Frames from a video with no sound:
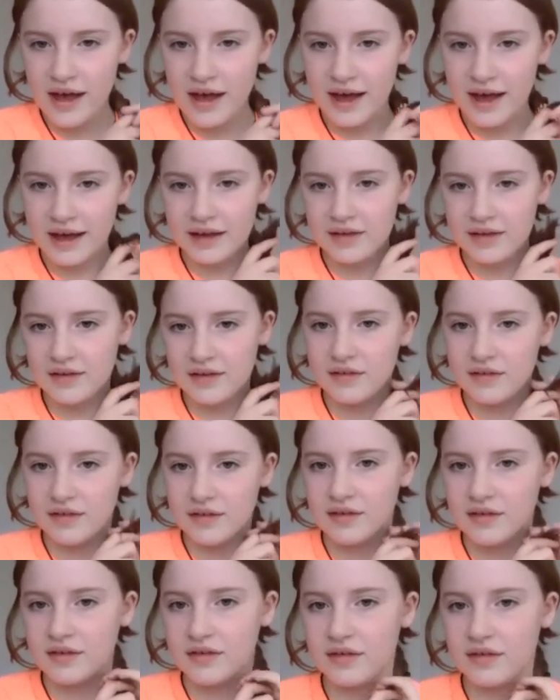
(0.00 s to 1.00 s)
and
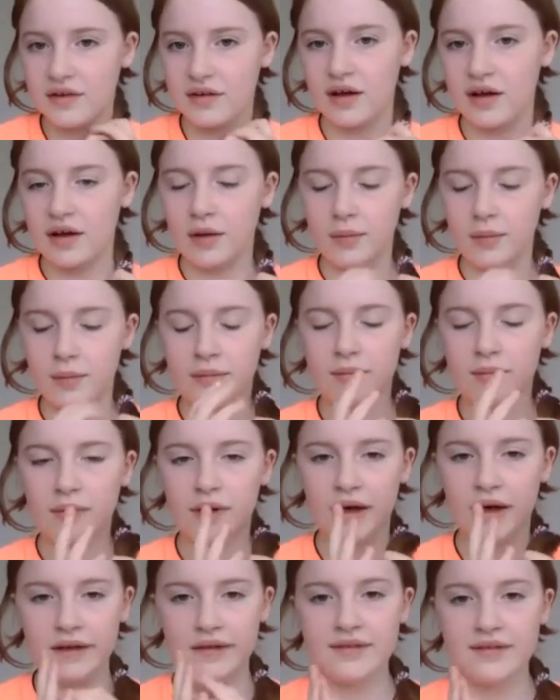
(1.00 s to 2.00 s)
to calm
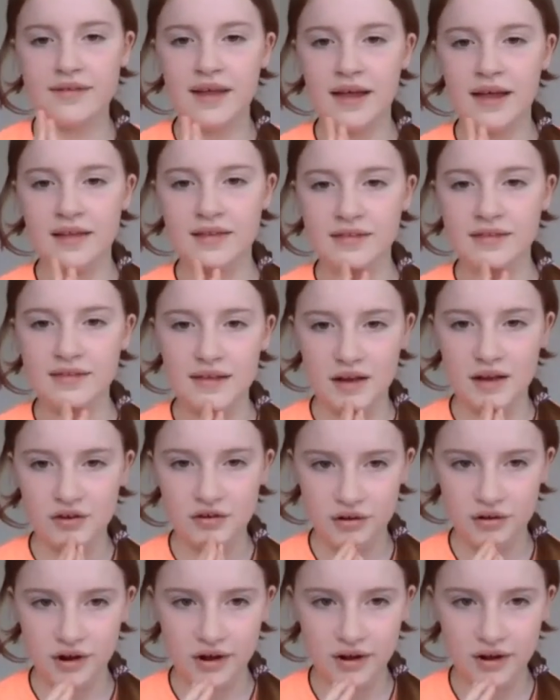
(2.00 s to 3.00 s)
us and
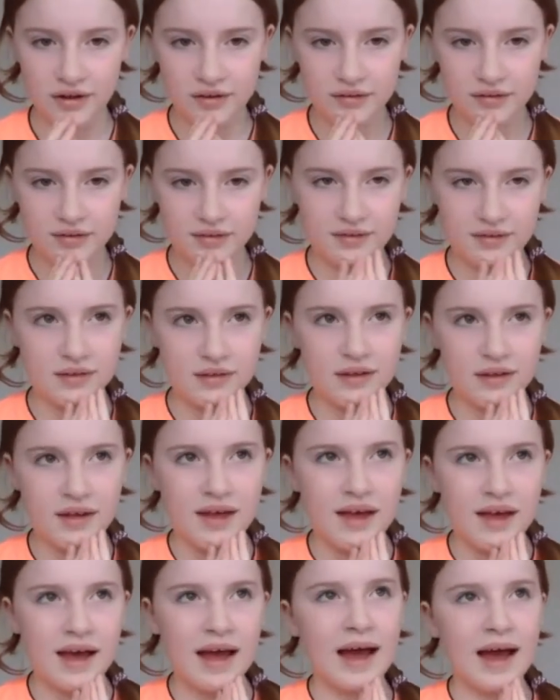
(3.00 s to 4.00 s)
center us.
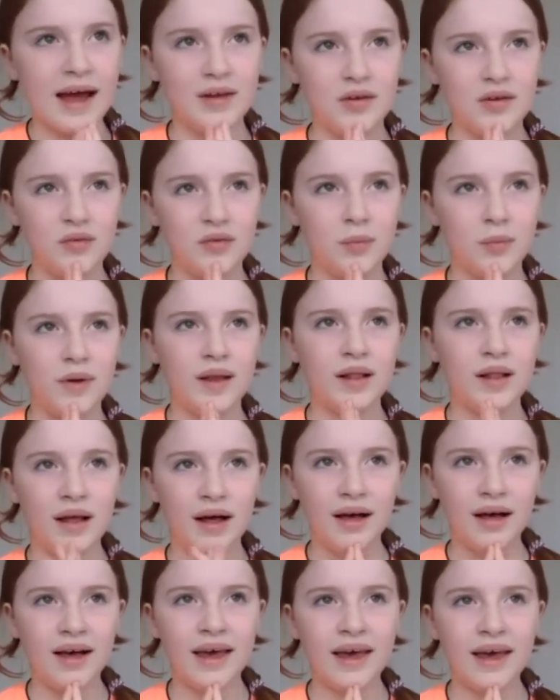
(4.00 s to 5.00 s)
And we
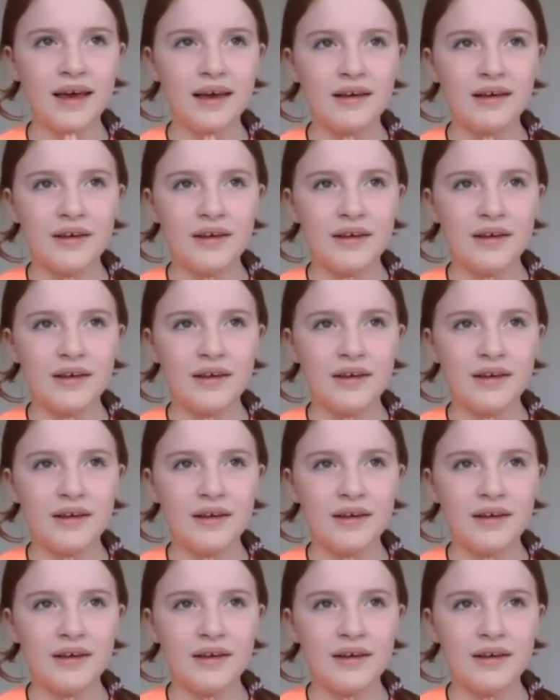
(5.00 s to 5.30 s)
lie